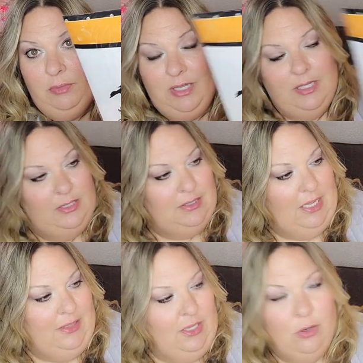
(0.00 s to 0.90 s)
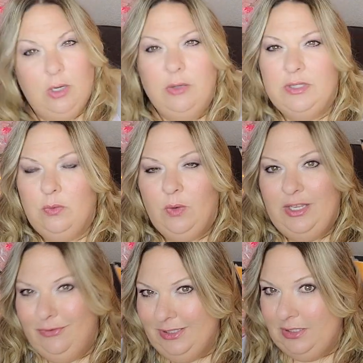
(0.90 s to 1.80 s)
because I think crows and
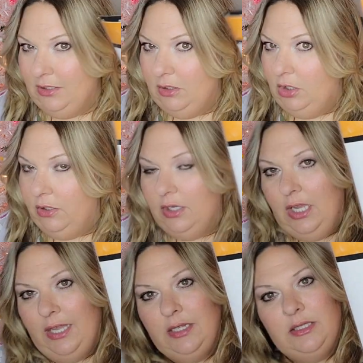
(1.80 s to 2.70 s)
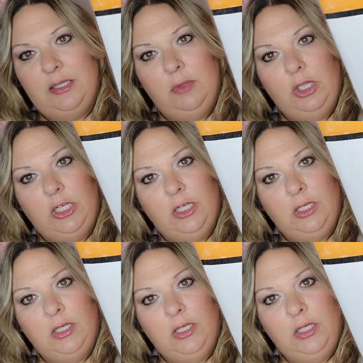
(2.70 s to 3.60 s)
ravens look kind of similar.
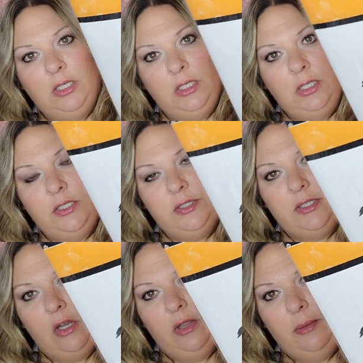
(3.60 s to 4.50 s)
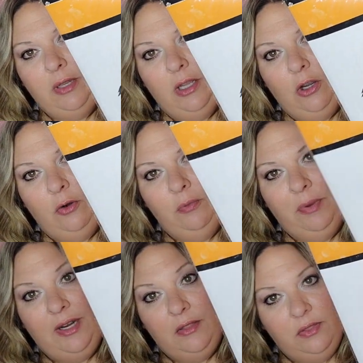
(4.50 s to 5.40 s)
So let me know.
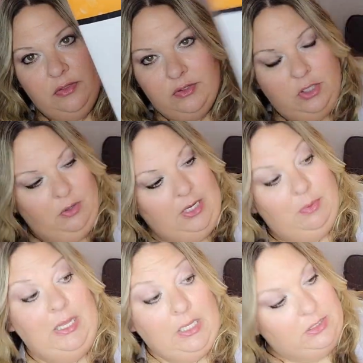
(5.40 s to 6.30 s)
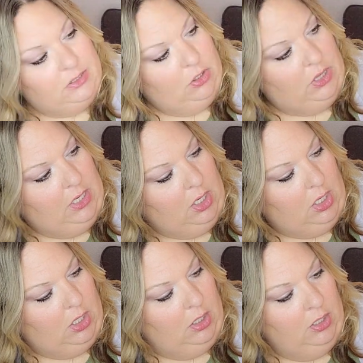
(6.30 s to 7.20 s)
But so anybody else, so they
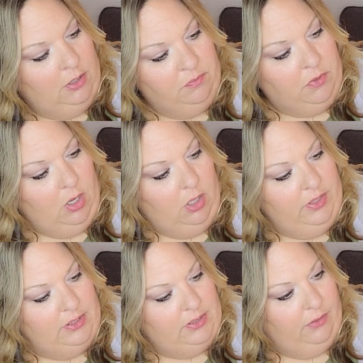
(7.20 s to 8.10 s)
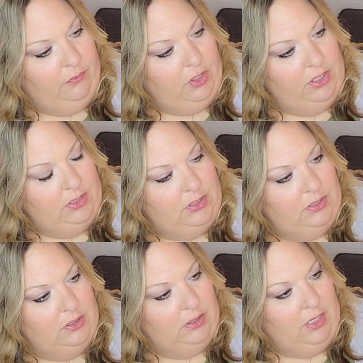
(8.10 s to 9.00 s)
are all these
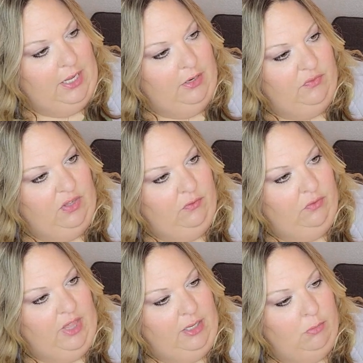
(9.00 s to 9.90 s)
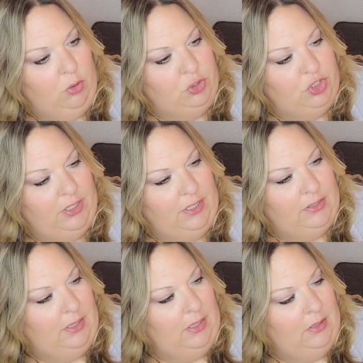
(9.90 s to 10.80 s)
different kind of in-flight motion. I
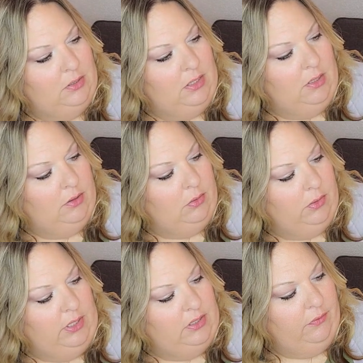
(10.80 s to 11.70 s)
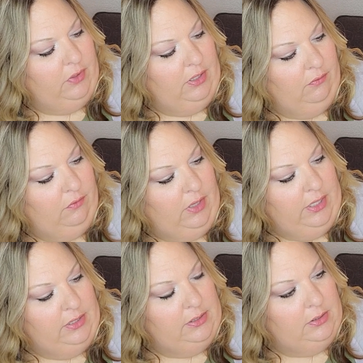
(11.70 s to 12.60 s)
think there's like three different
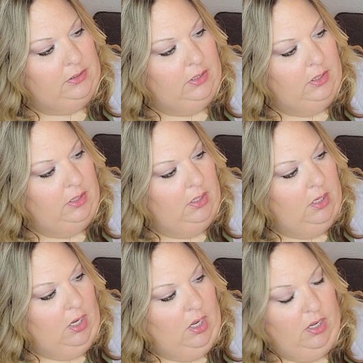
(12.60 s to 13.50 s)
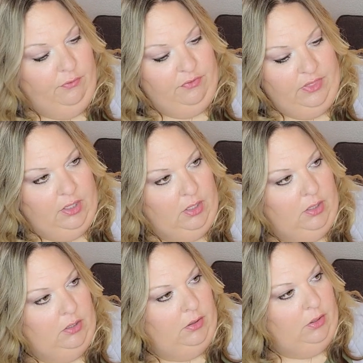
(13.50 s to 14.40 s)
in-flights of
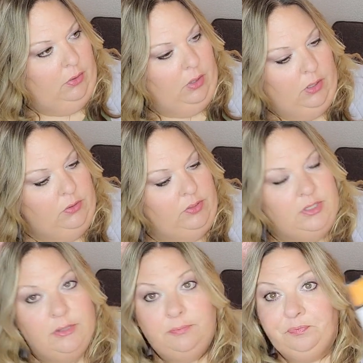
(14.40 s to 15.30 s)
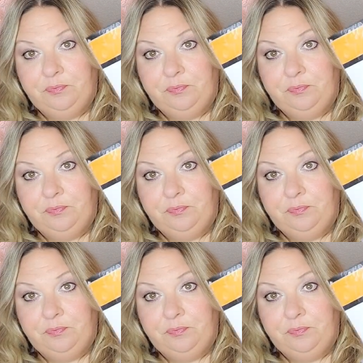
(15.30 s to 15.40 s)
the, the crows.